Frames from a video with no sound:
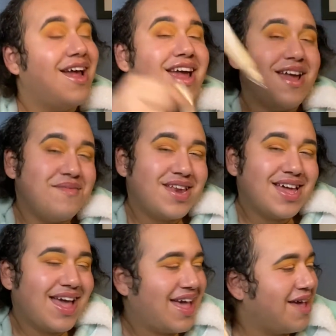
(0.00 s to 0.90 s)
Urban
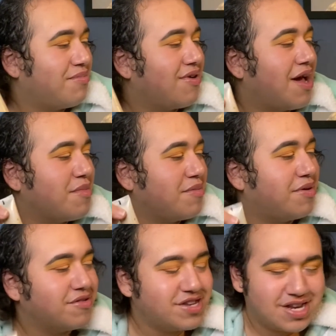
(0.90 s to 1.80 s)
Decay Primer
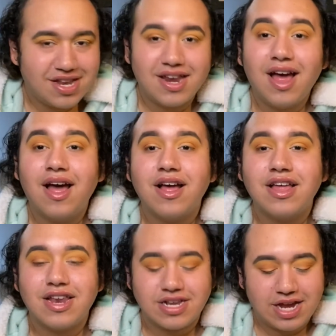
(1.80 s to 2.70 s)
Potion
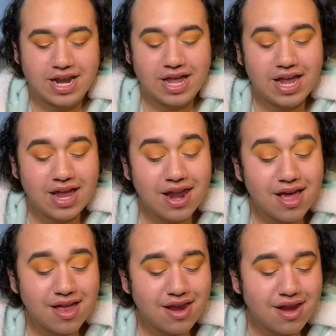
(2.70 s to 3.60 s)
in the shade
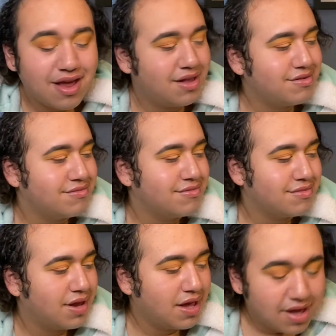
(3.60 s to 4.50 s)
Eden.
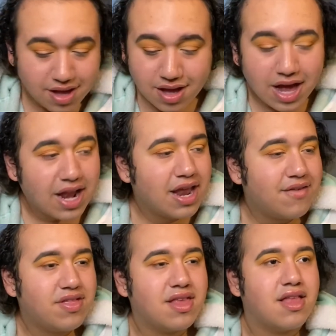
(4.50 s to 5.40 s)
I
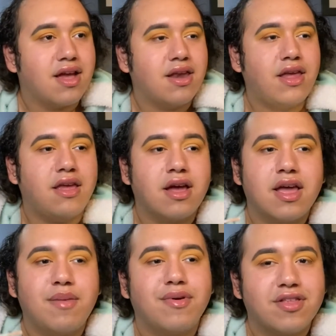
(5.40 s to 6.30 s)
love this technique. I
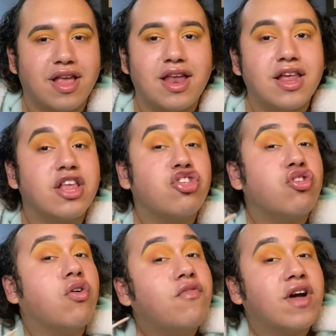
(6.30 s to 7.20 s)
keep on saying it. It's
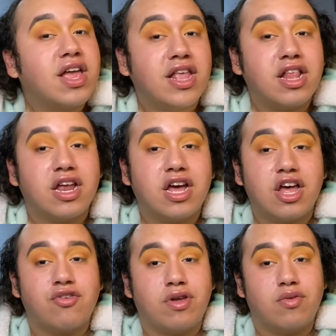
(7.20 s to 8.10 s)
so fucking easy to cut a
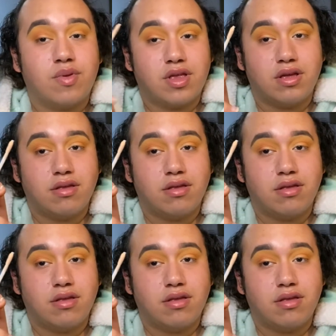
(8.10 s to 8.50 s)
crease with this.